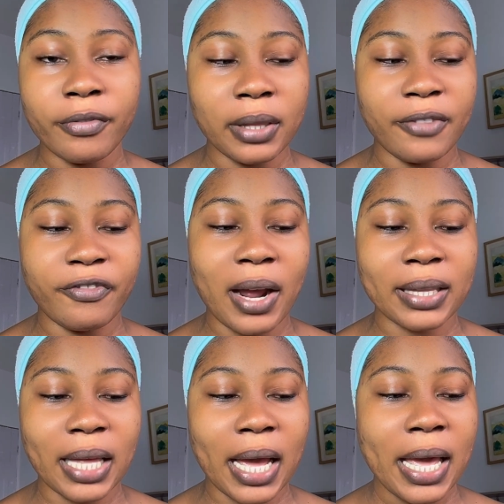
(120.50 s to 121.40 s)
the
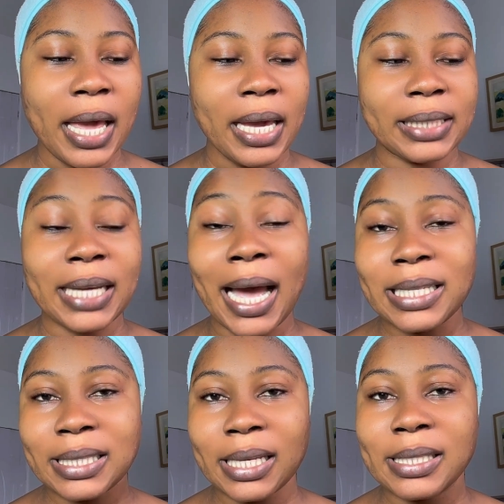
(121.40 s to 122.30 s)
fact that it
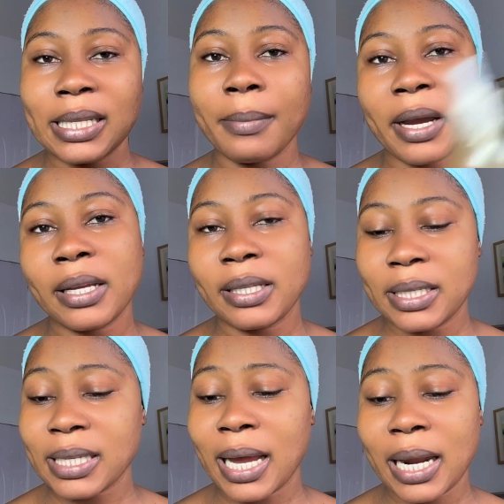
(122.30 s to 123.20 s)
has niacinamide in
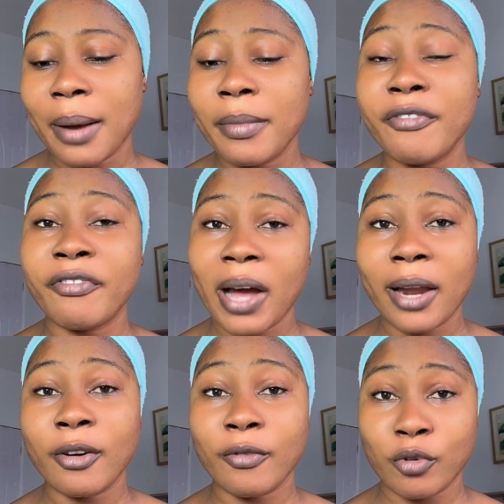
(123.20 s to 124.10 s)
it, and I'm a
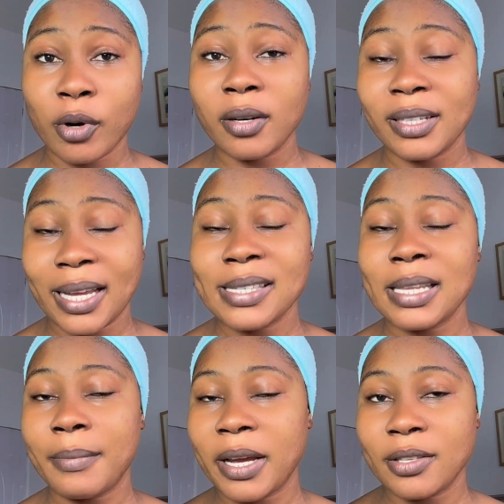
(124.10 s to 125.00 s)
fan of what
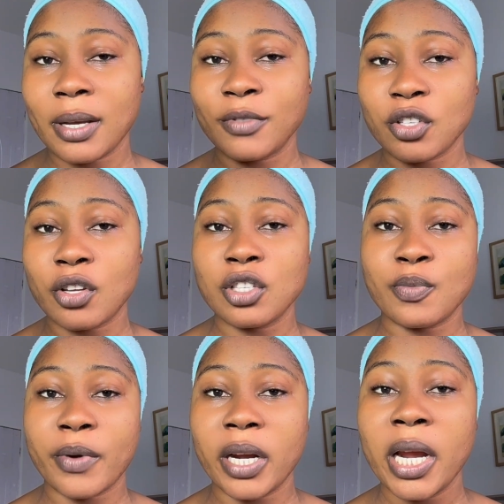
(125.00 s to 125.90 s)
niacinamide. So I'm just going to
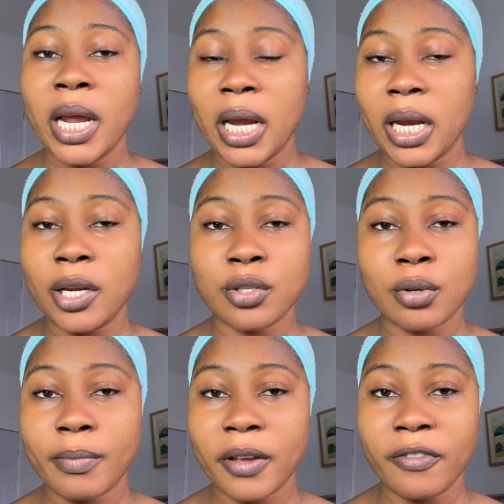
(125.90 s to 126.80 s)
spray a
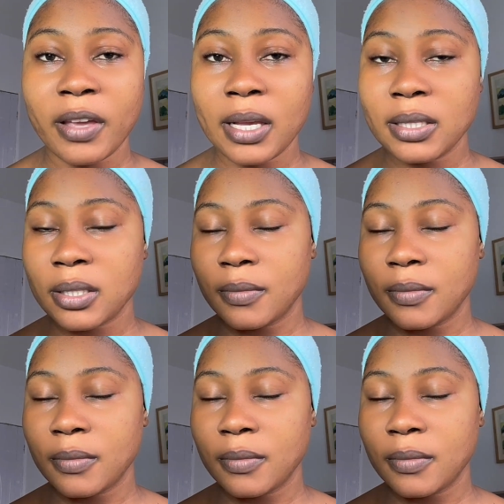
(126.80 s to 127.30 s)
little on my face.